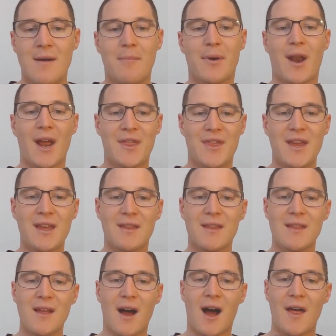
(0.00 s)
but I think
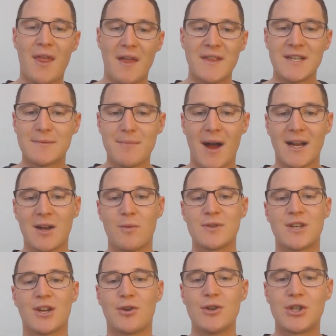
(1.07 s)
that this market
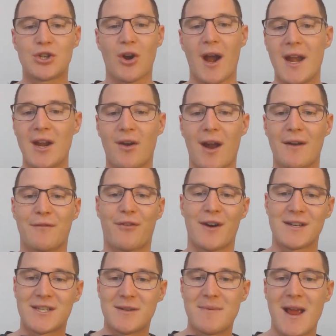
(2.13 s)
was a good training ground for
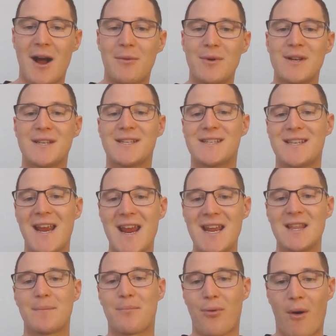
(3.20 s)
us to be able to see
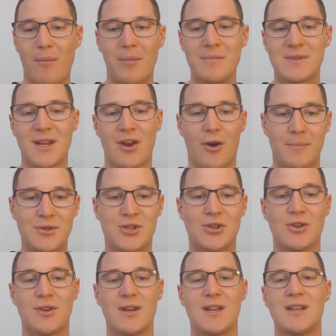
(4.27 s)
the problems and
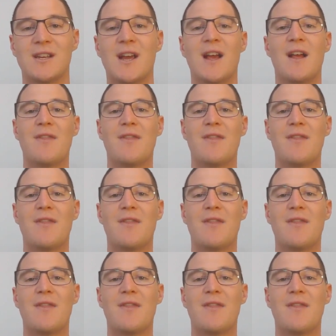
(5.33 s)
opportunity